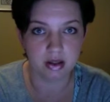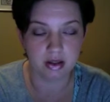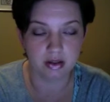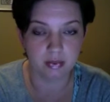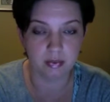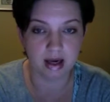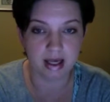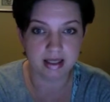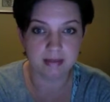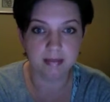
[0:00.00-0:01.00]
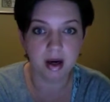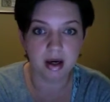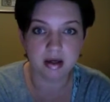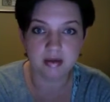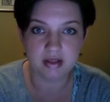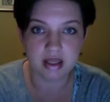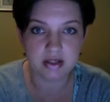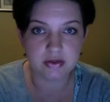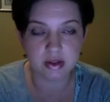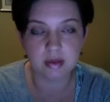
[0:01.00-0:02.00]
along the wide part of the
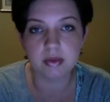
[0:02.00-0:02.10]
atrium,